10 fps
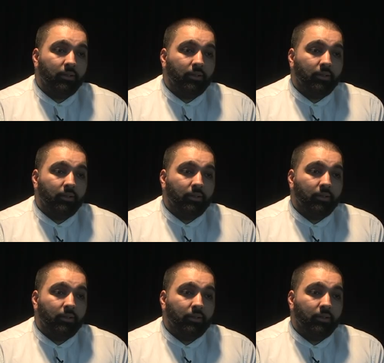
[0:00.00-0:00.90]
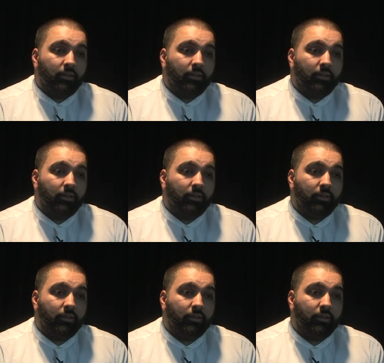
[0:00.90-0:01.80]

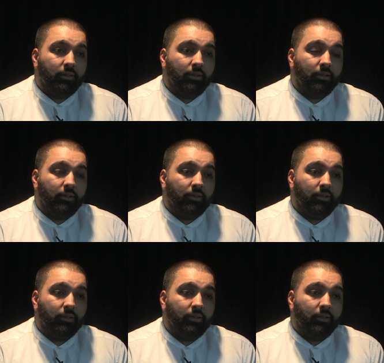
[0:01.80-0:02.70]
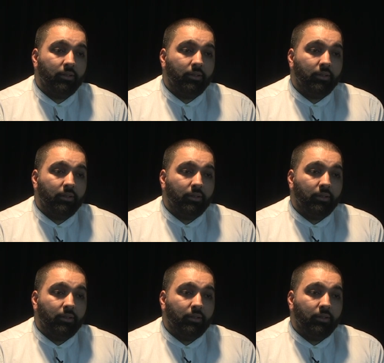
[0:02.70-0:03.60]

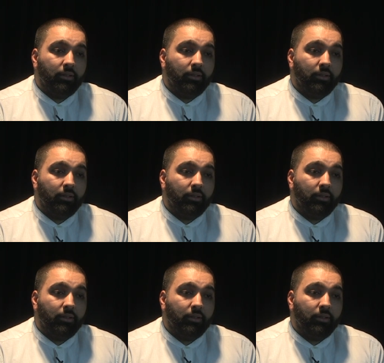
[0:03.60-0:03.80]
Nothing is said.